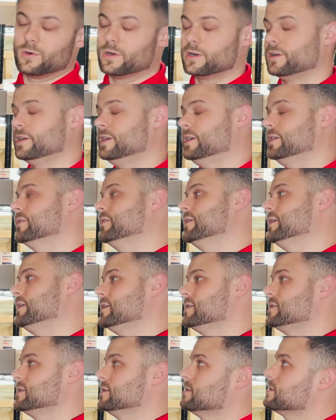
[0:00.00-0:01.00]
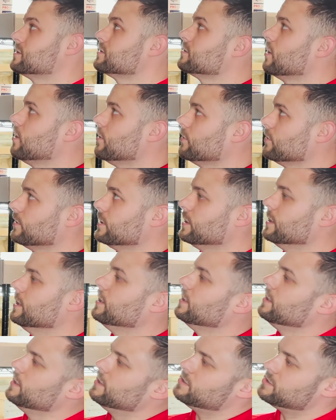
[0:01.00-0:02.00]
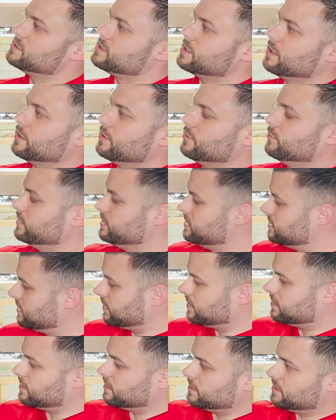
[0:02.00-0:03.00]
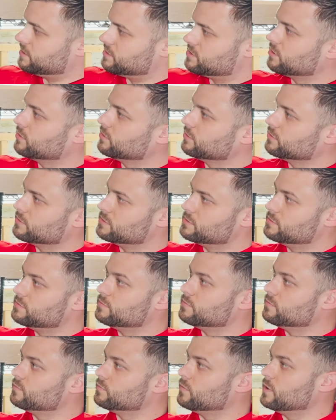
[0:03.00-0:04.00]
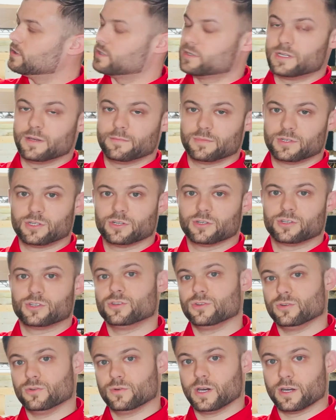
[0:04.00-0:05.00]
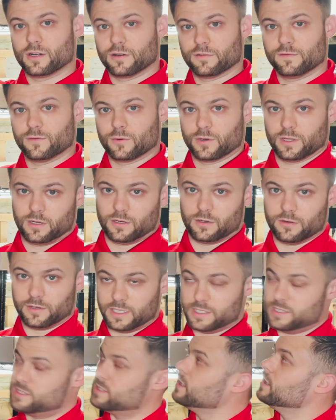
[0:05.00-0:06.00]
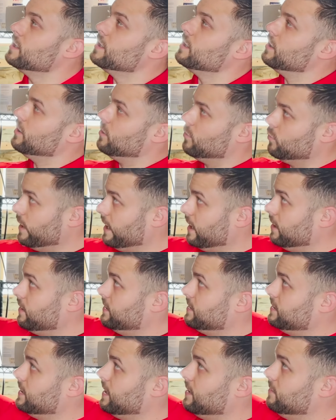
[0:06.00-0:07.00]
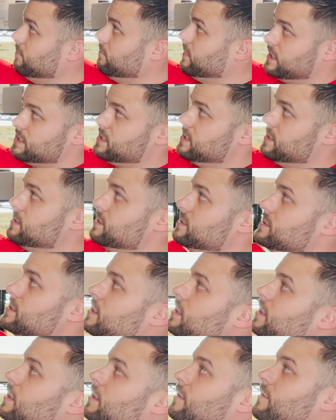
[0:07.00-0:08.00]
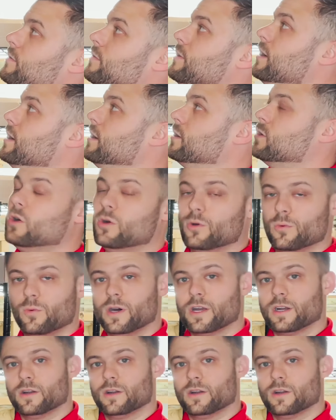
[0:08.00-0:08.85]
heater it is installed on. So we set the internal water temperature to 140 degrees, where it then mixes the cold water